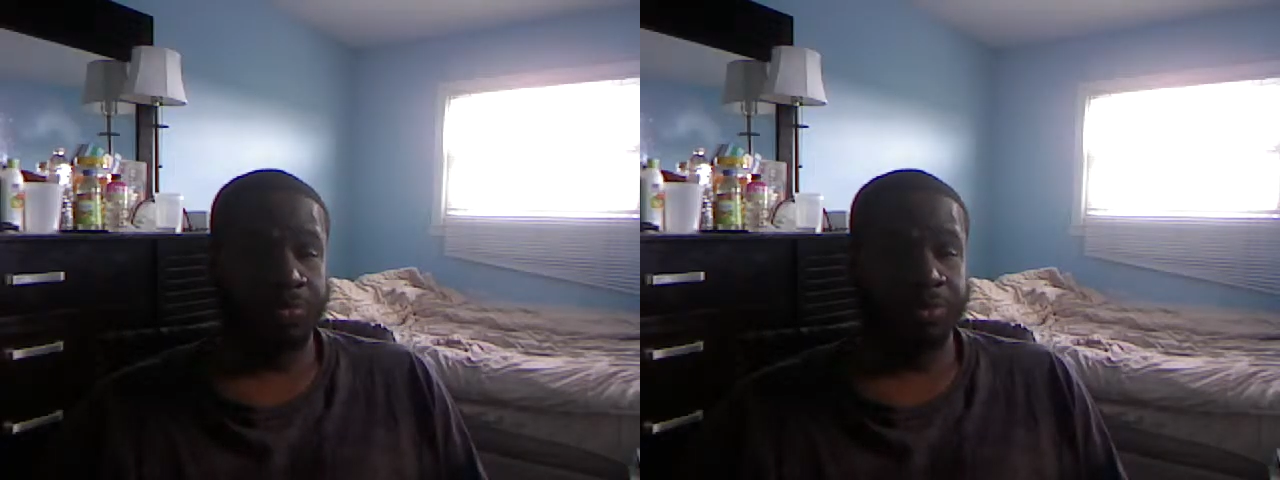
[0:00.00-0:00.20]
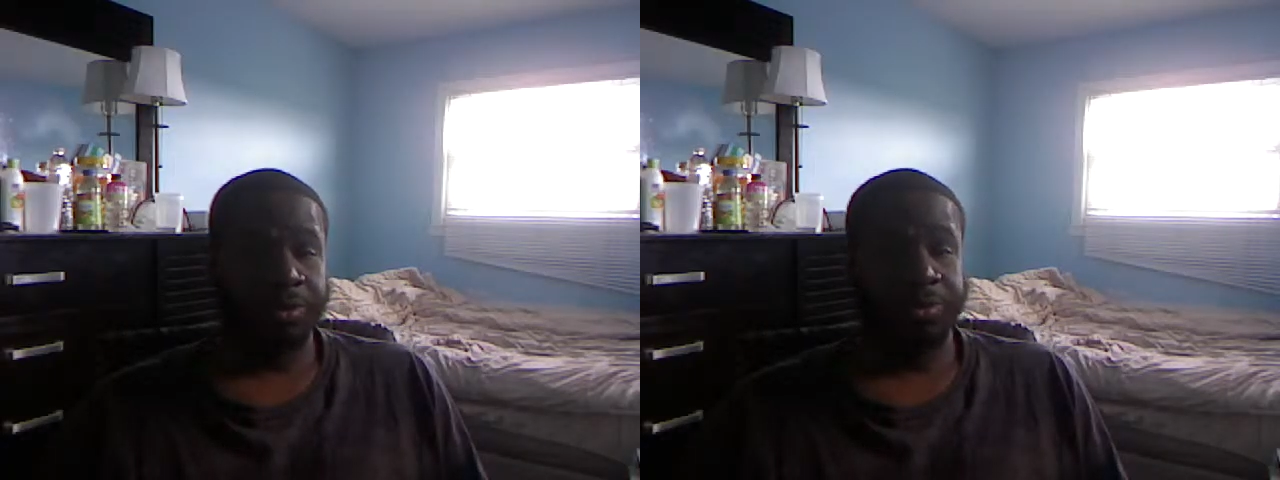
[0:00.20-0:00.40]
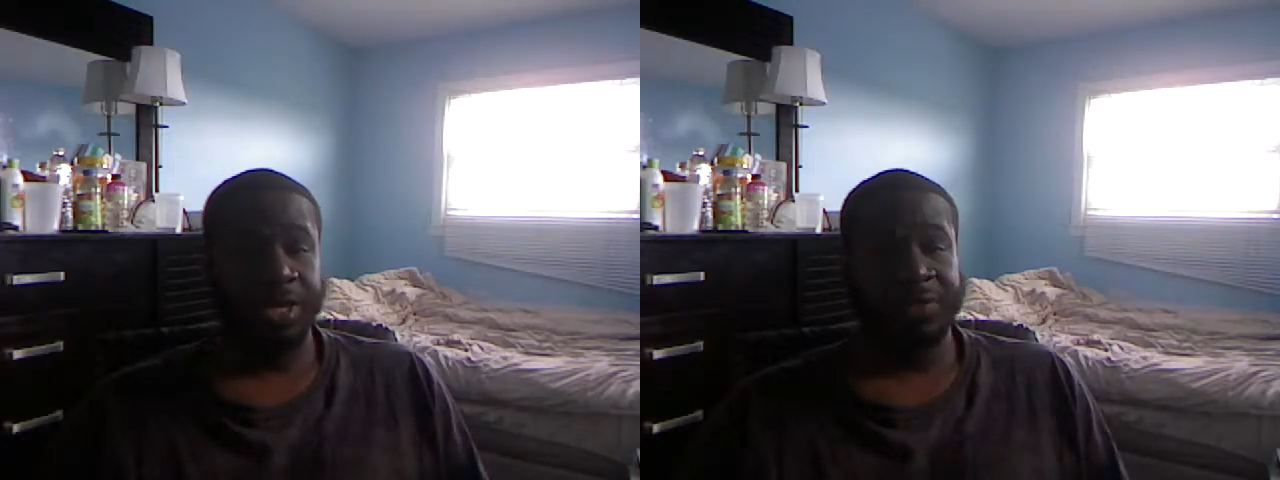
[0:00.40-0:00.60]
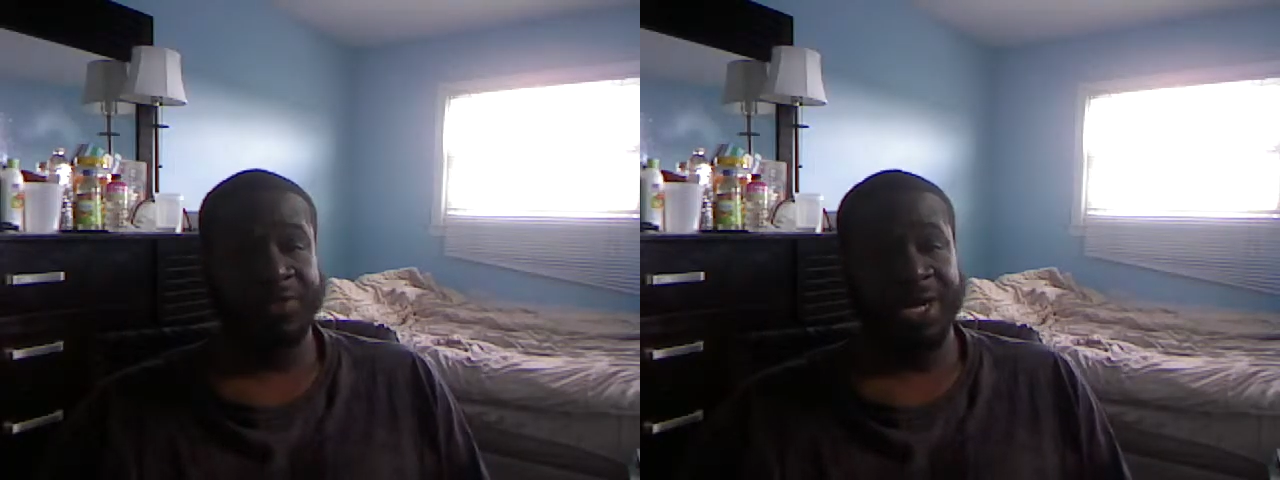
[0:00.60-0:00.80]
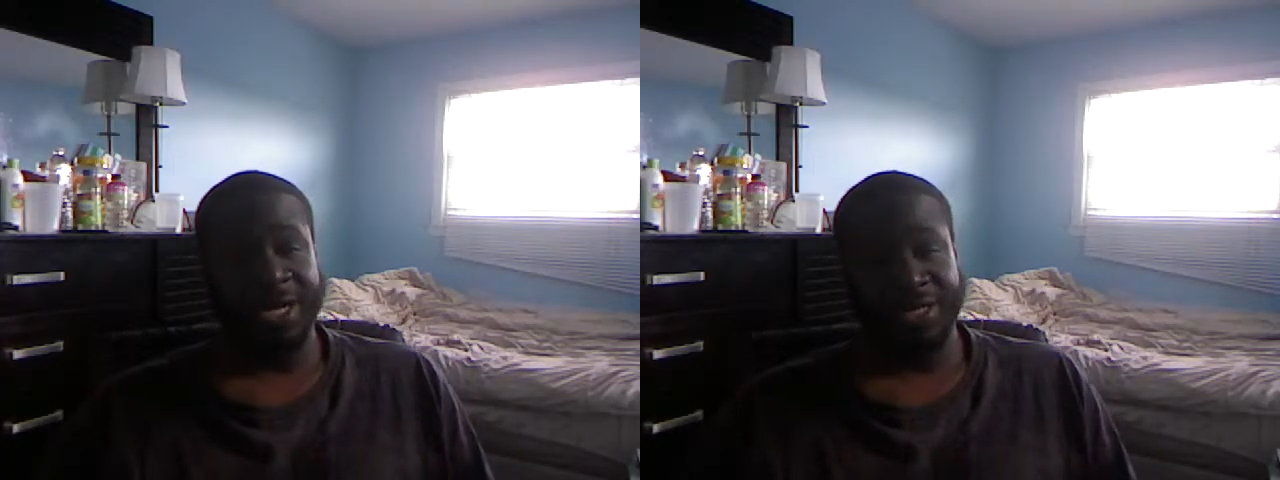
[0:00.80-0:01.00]
But believe in
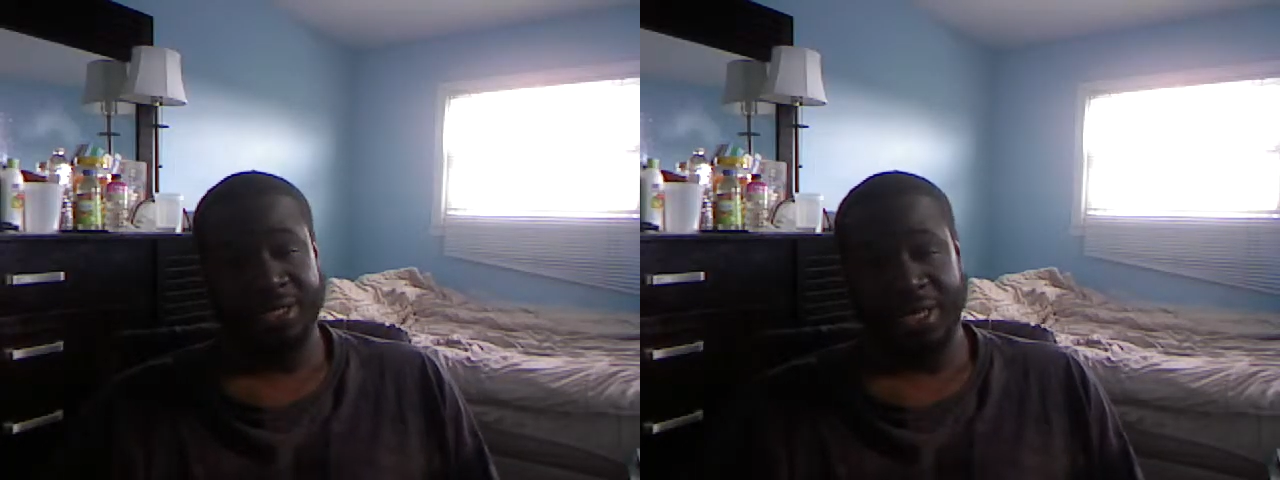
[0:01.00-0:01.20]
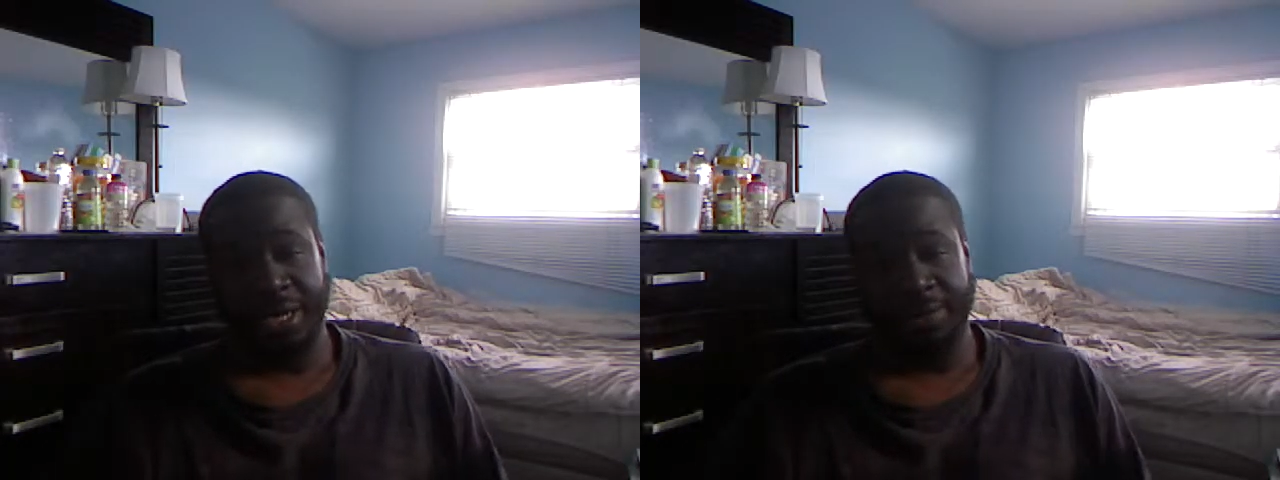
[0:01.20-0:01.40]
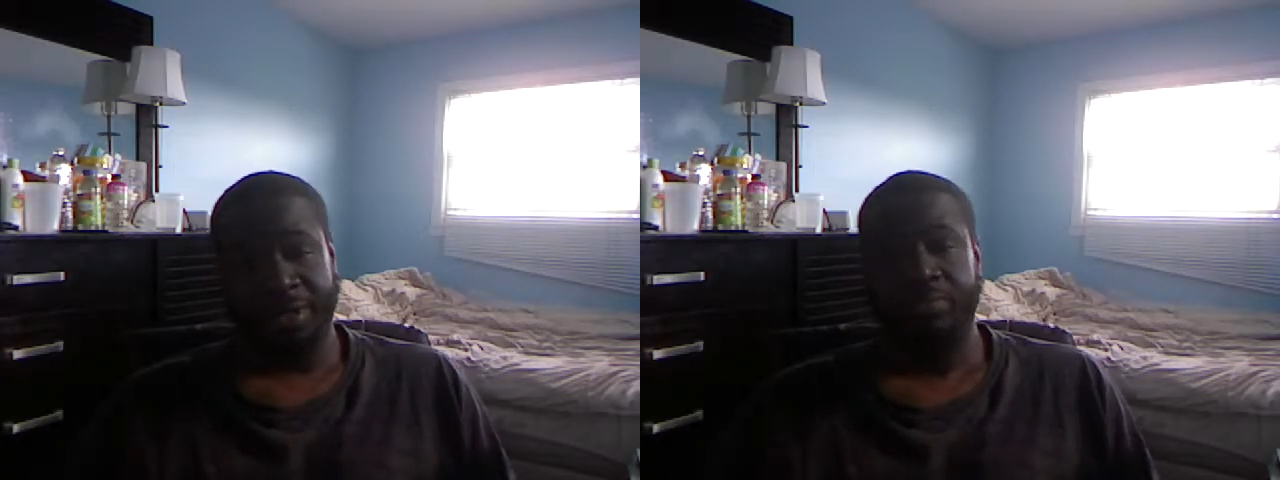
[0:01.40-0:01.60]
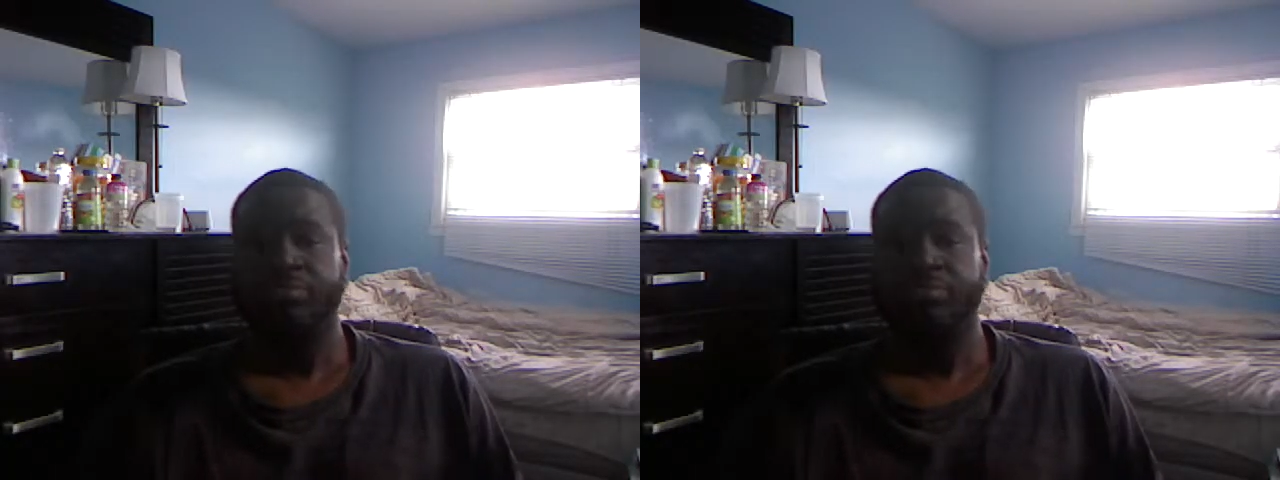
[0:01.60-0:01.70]
God's timing.